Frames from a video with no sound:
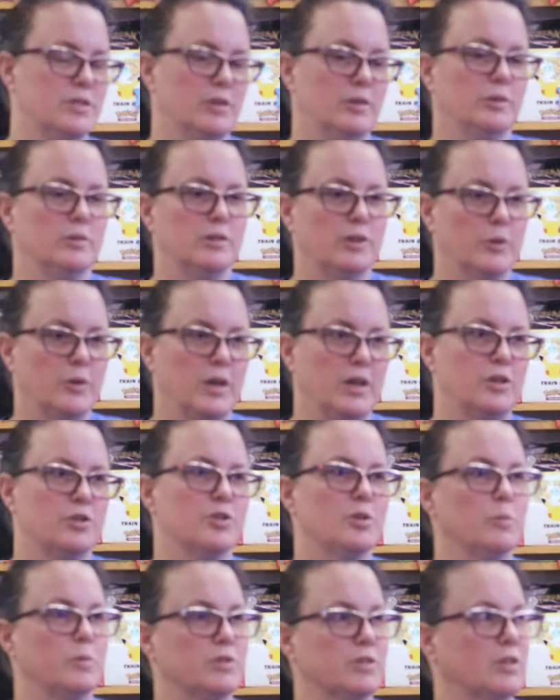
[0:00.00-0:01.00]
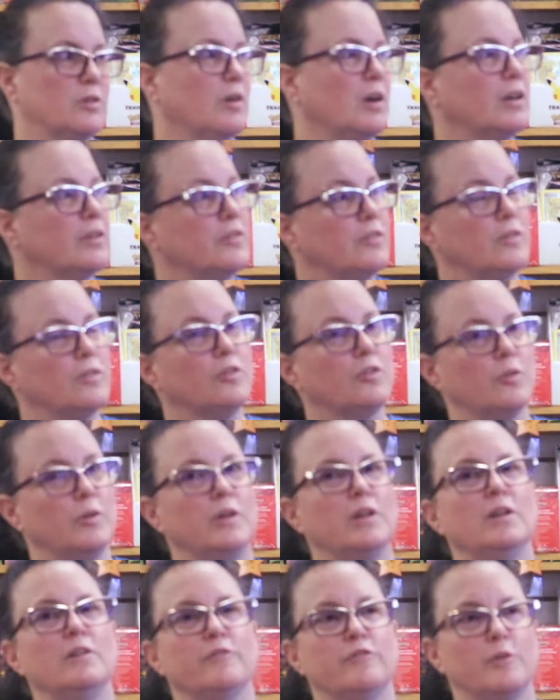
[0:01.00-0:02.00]
Zero location was across the
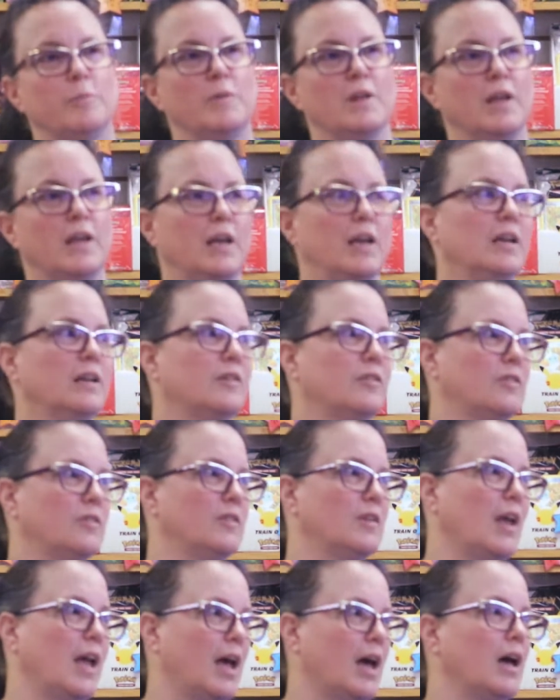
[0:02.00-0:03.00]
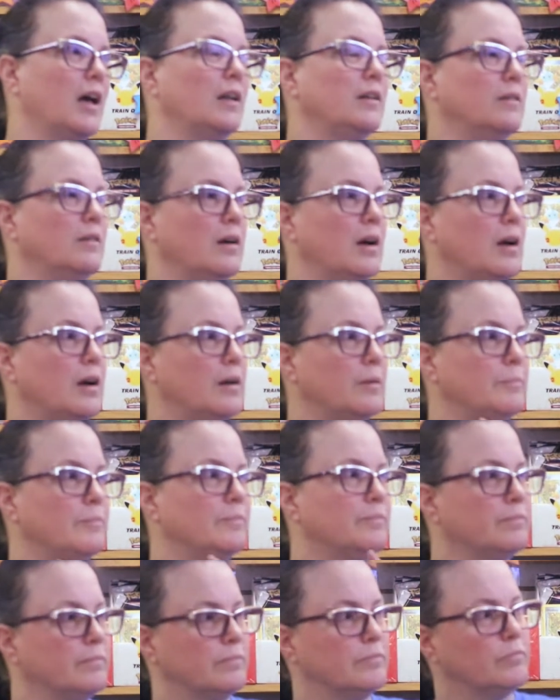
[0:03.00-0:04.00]
street from the gates at
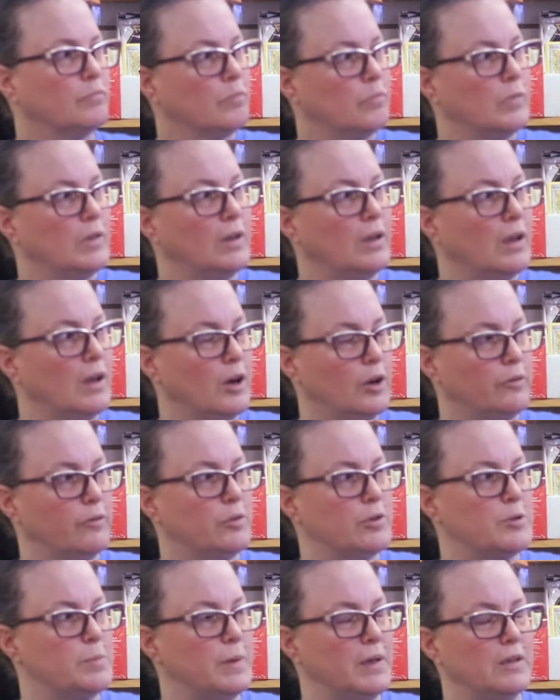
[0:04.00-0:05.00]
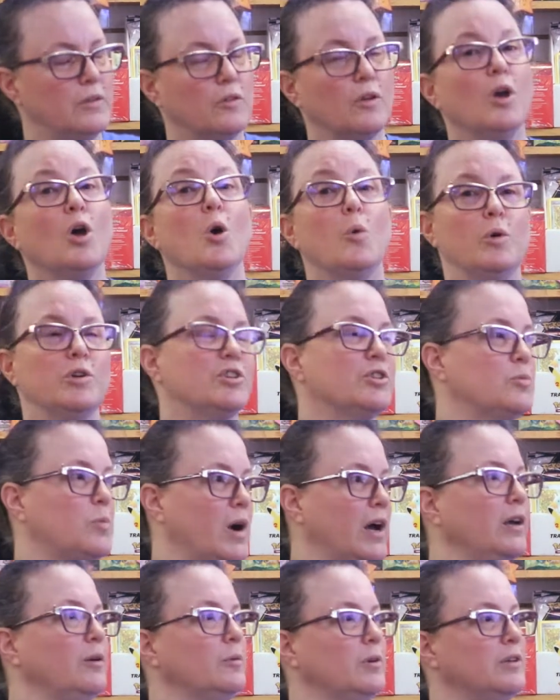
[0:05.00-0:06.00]
the Air Force Base, which is
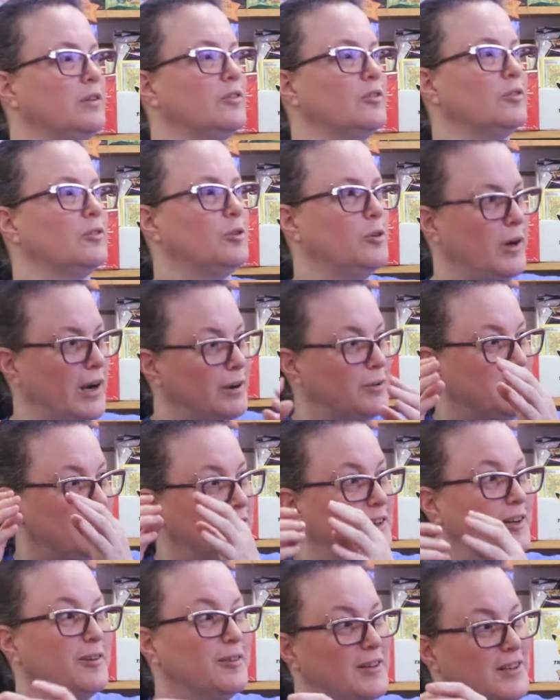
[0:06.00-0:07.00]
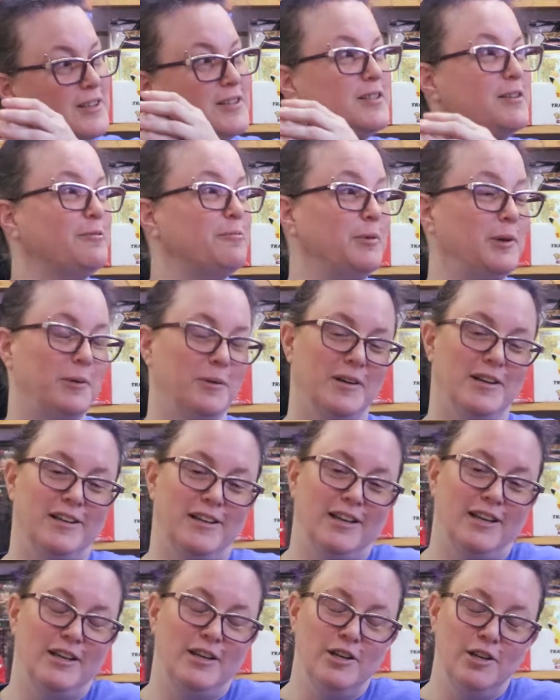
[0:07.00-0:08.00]
why it was Ground Zero, because if we were going
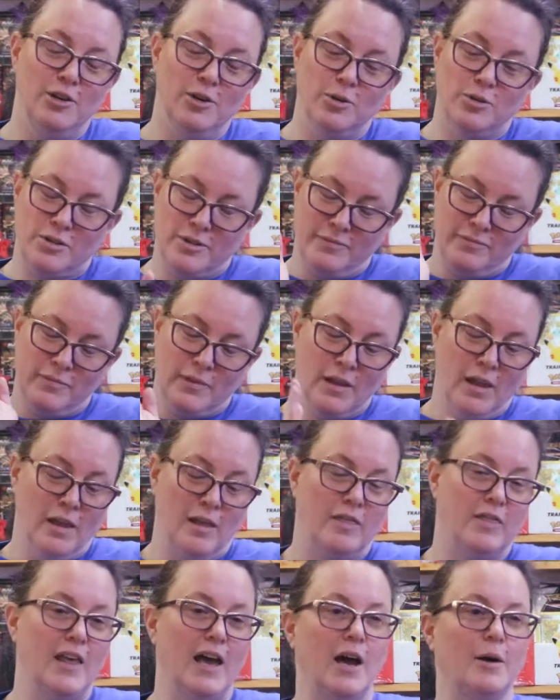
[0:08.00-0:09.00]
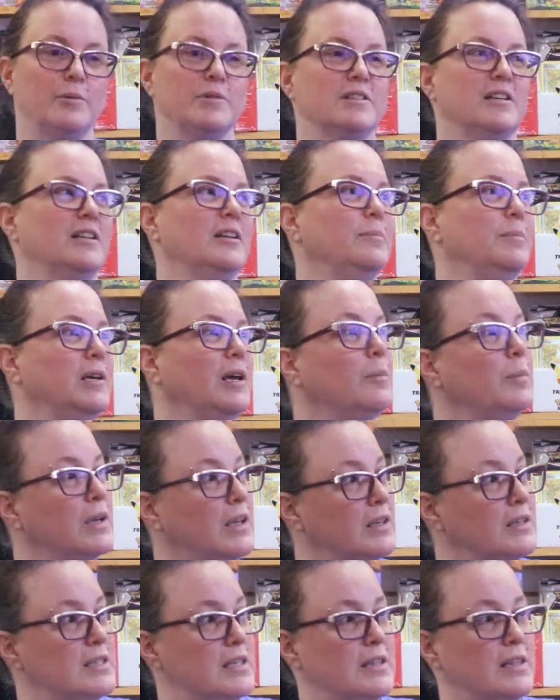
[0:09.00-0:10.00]
to get nuked, that was going to be it,
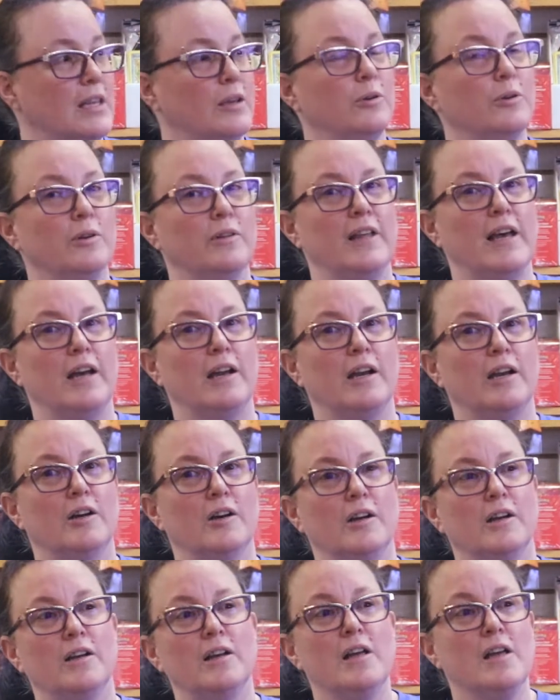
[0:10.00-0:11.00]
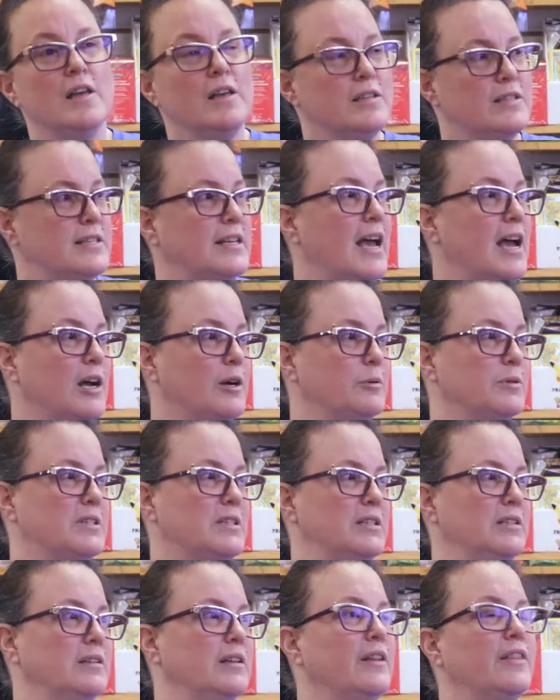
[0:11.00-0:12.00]
because at that era, SAC was
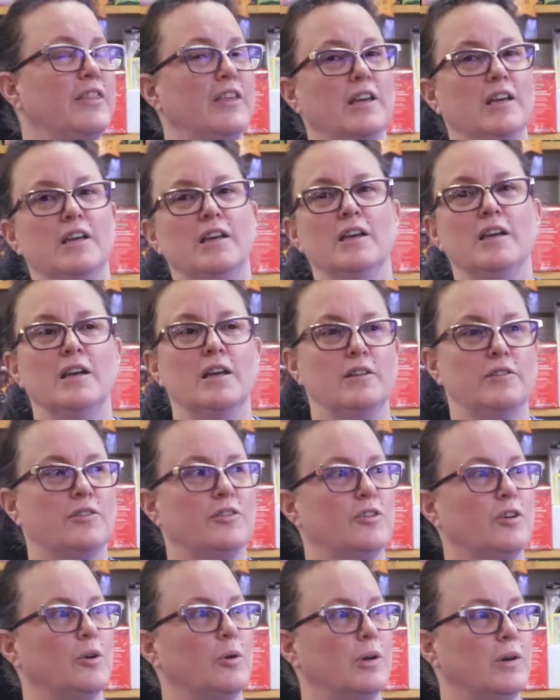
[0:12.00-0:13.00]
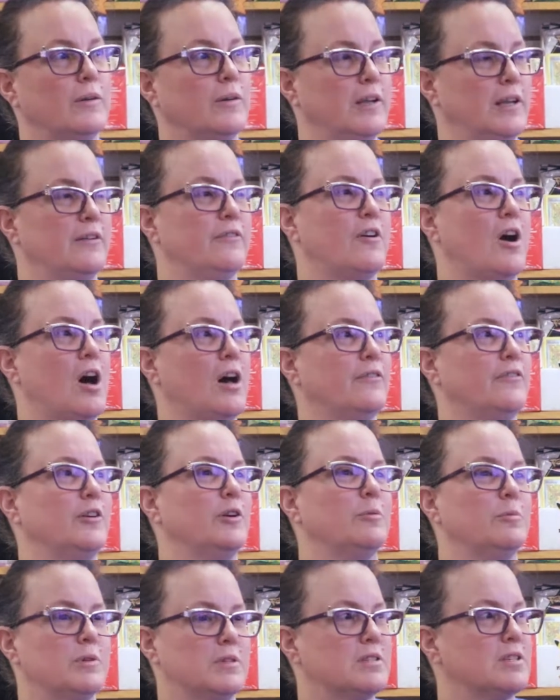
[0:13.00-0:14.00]
still a thing, and so if
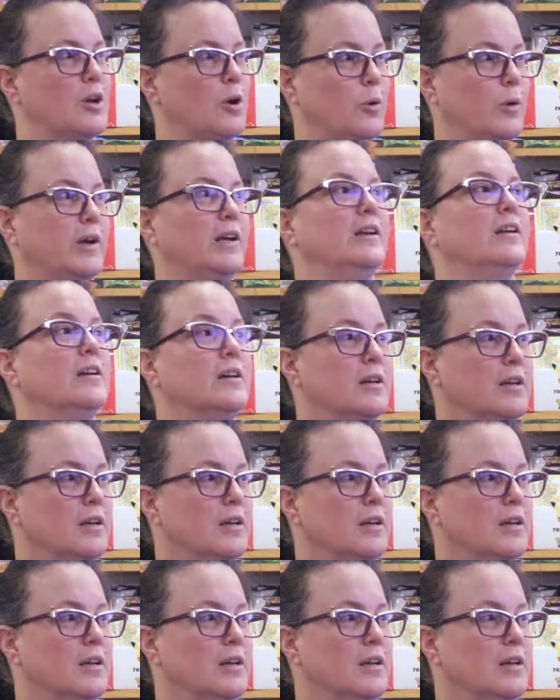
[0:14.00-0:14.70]
Offutt was going,